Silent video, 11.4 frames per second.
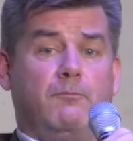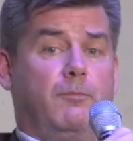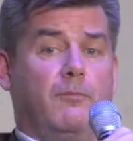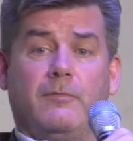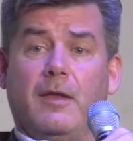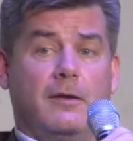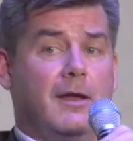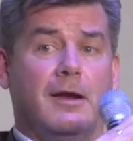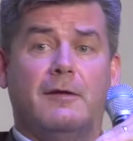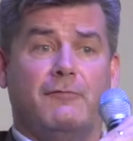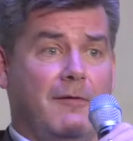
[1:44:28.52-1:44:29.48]

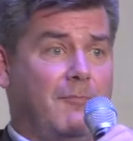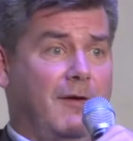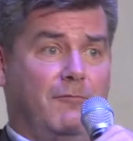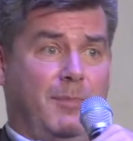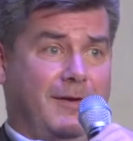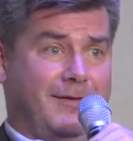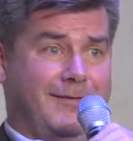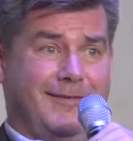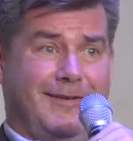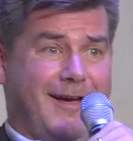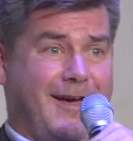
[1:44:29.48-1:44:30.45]
none of them have
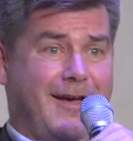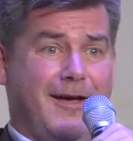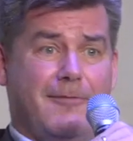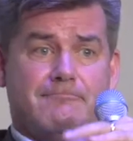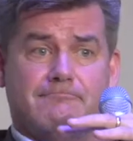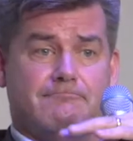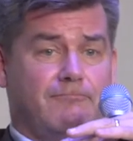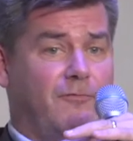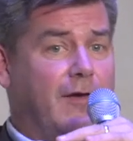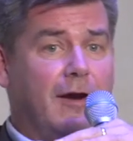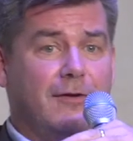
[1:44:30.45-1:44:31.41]
been um,
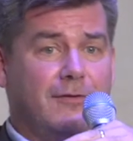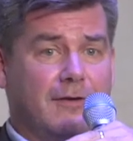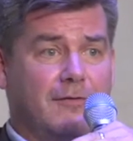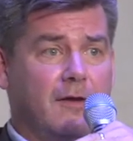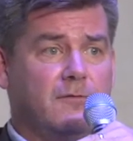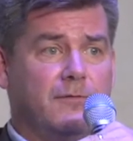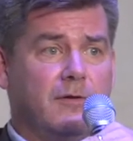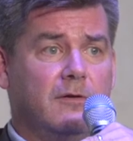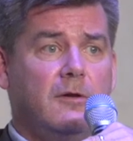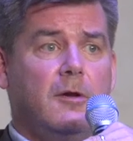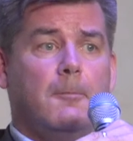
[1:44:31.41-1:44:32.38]
very successful.